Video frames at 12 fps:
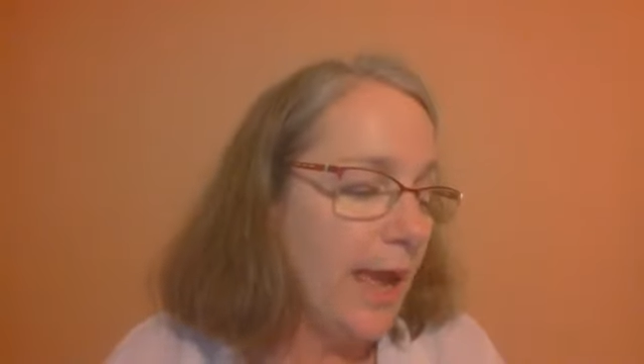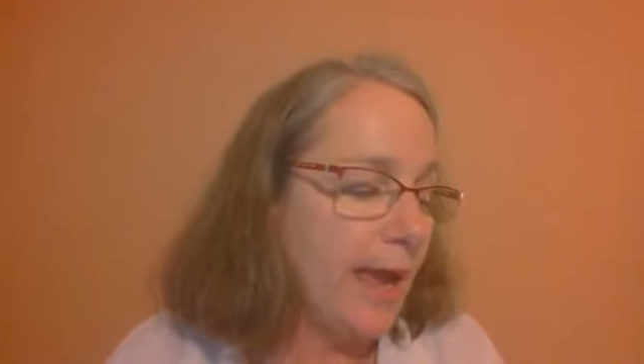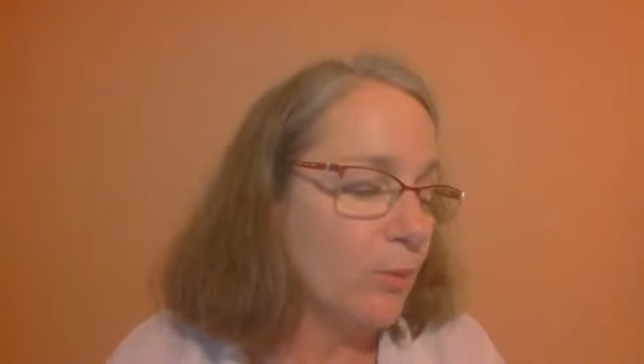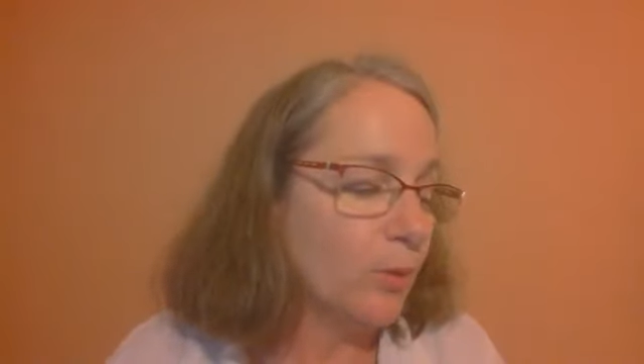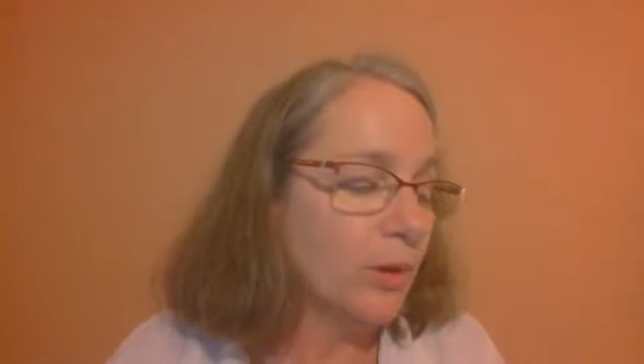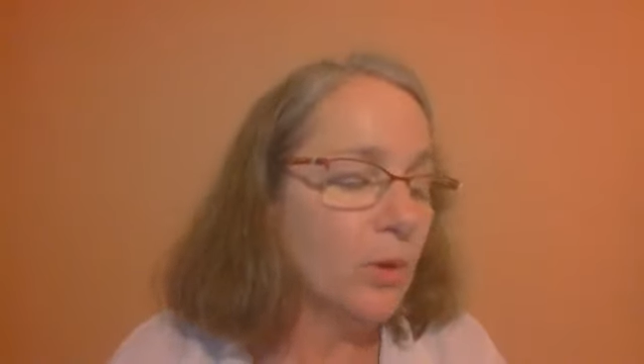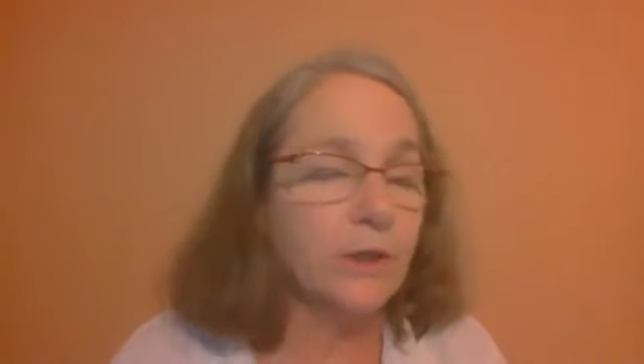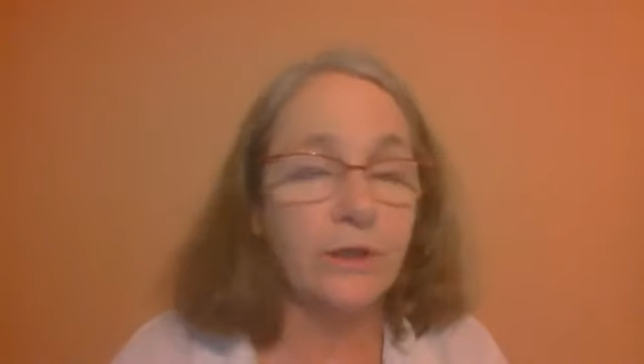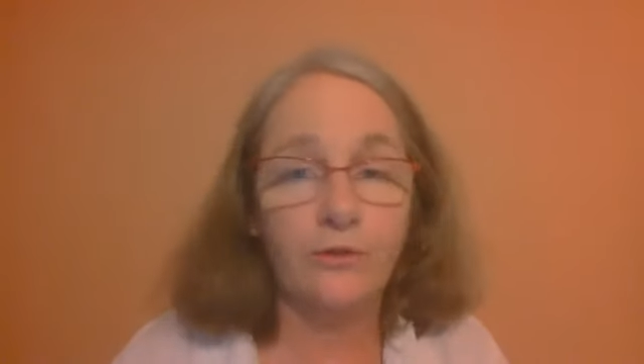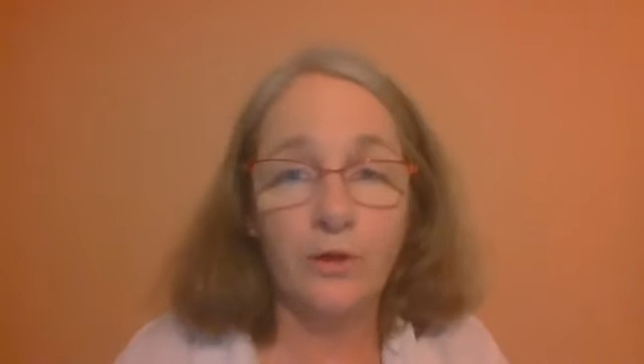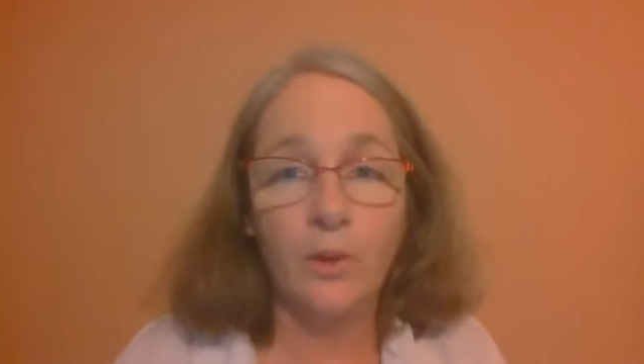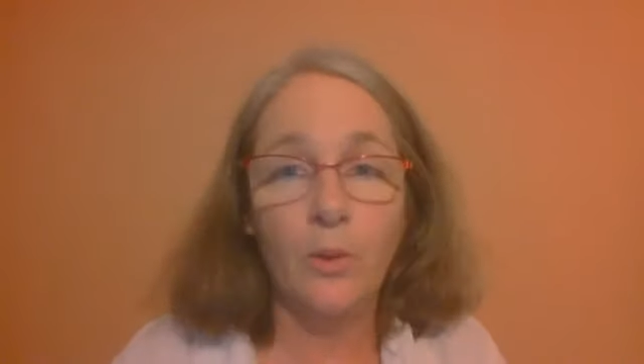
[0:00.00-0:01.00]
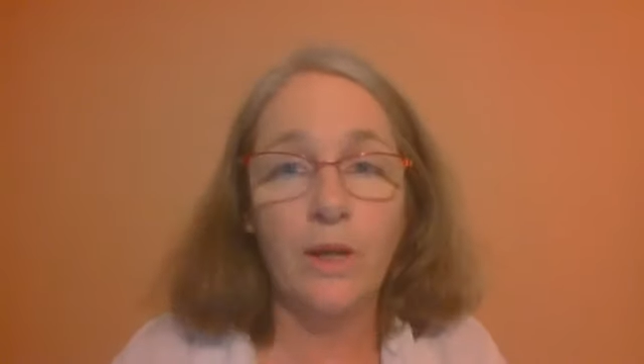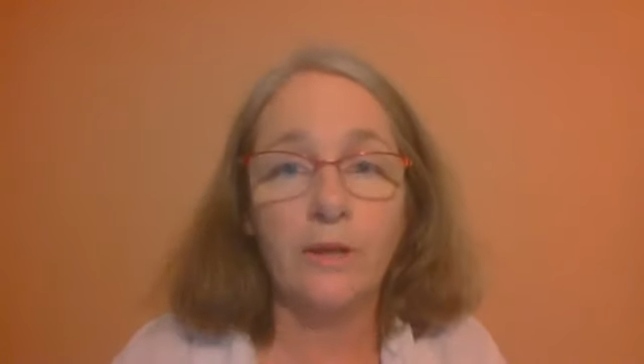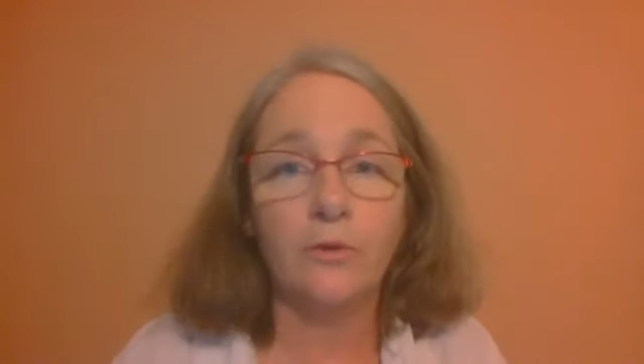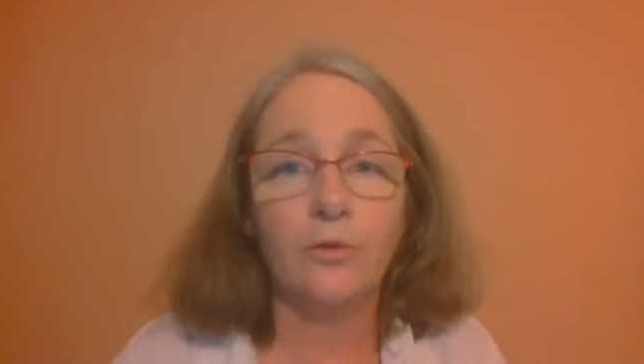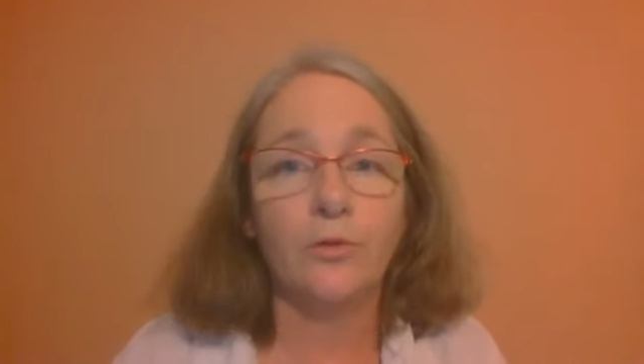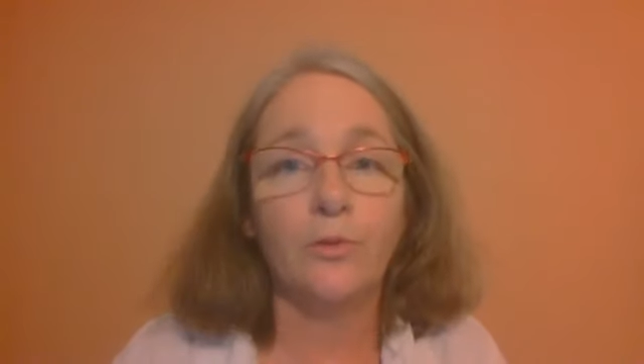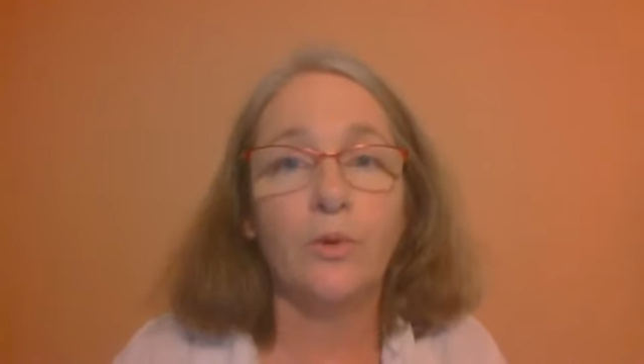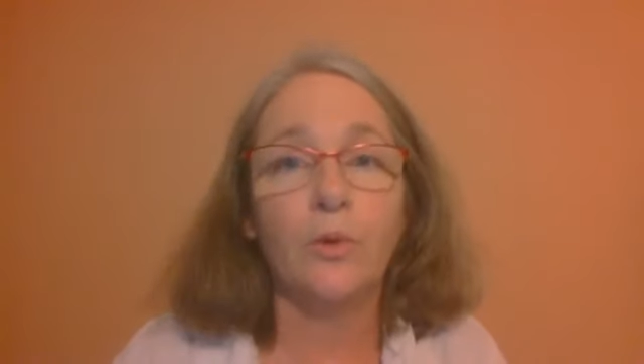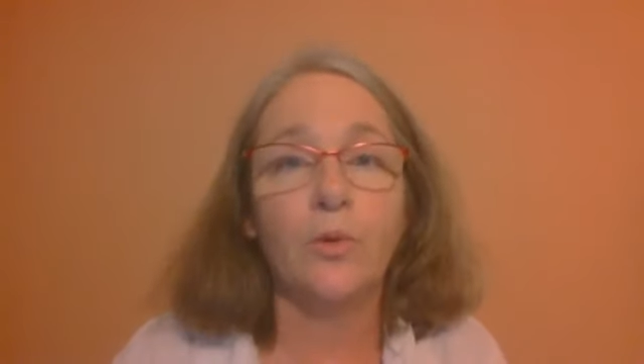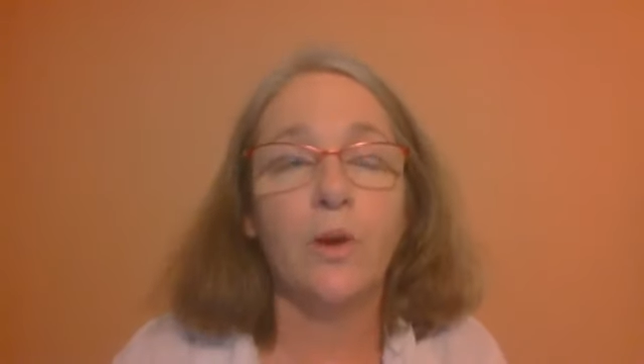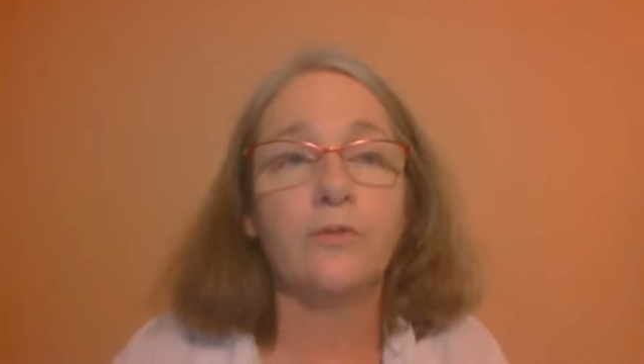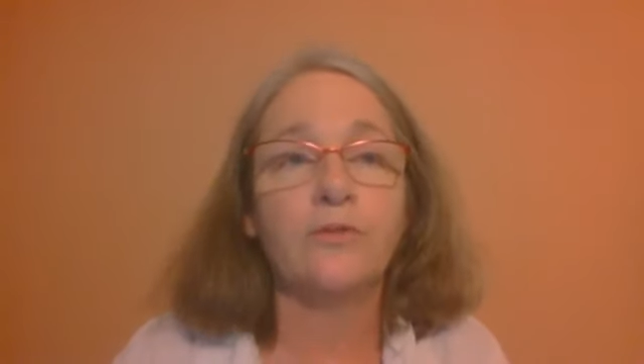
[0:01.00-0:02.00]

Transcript: And we're going to do it through